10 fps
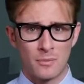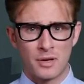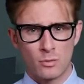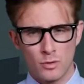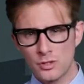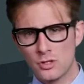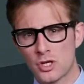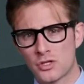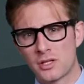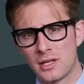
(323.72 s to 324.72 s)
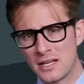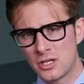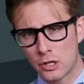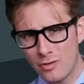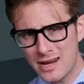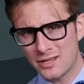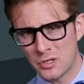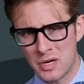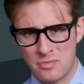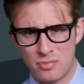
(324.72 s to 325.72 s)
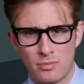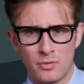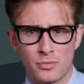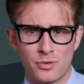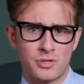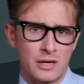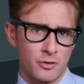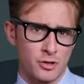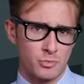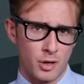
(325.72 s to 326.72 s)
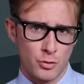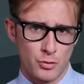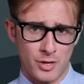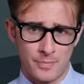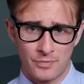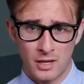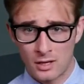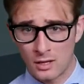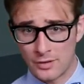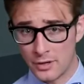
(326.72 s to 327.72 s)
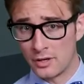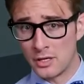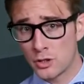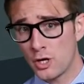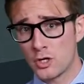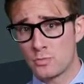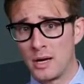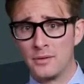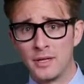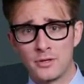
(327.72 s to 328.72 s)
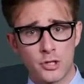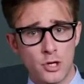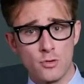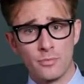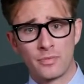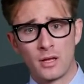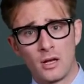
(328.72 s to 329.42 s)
But it wasn't just the later Greeks who had problems with Sappho's poetry. The early church banned it too.